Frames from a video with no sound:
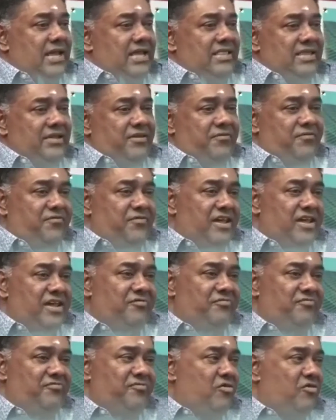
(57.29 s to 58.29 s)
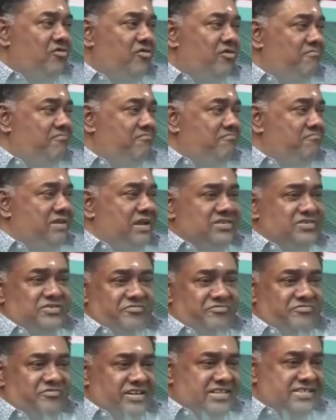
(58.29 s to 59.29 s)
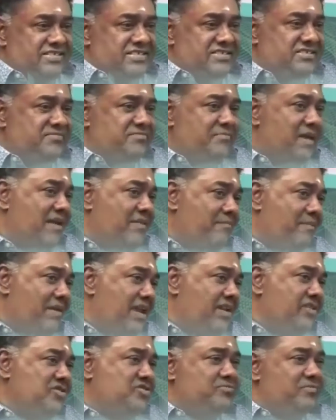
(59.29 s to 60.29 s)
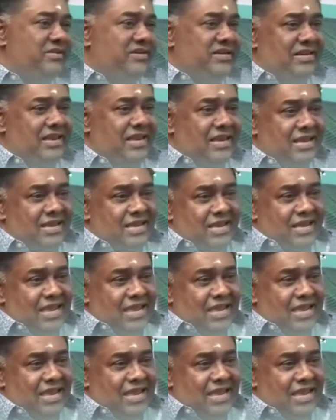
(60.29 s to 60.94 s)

And they fail for a bunch of reasons, bad management,